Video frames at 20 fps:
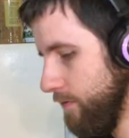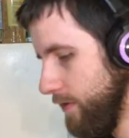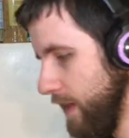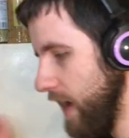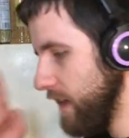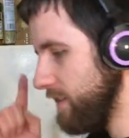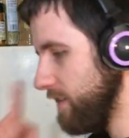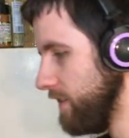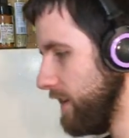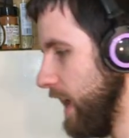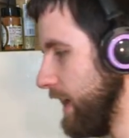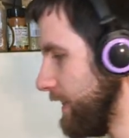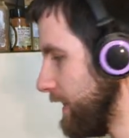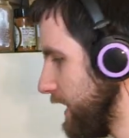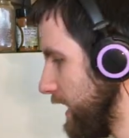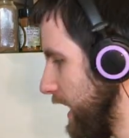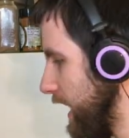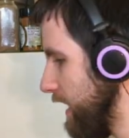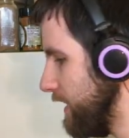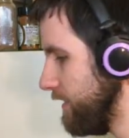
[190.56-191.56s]
If that's not
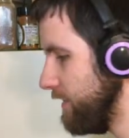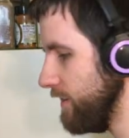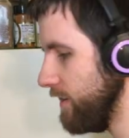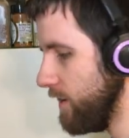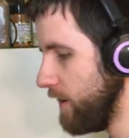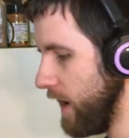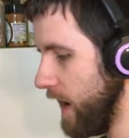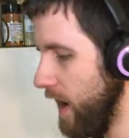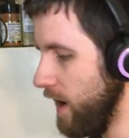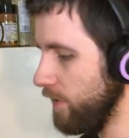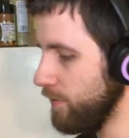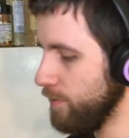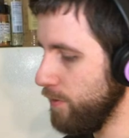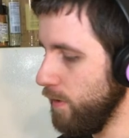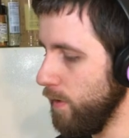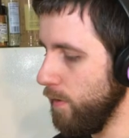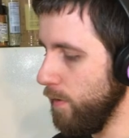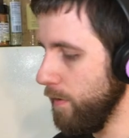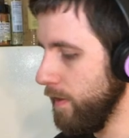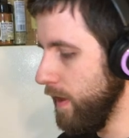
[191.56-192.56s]
the case in your
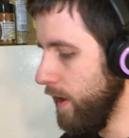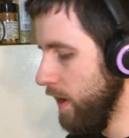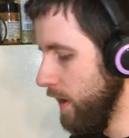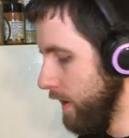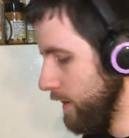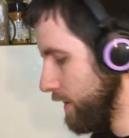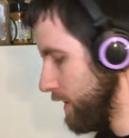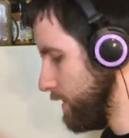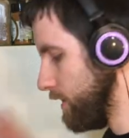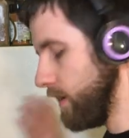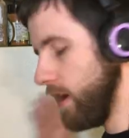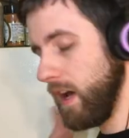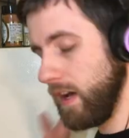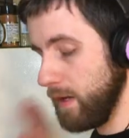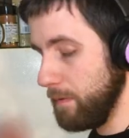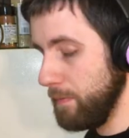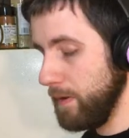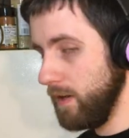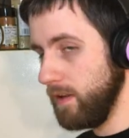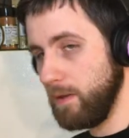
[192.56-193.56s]
household, then you're not
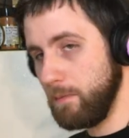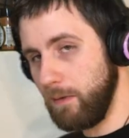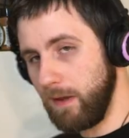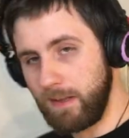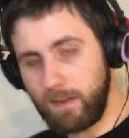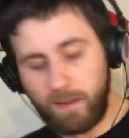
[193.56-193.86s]
gonna be able to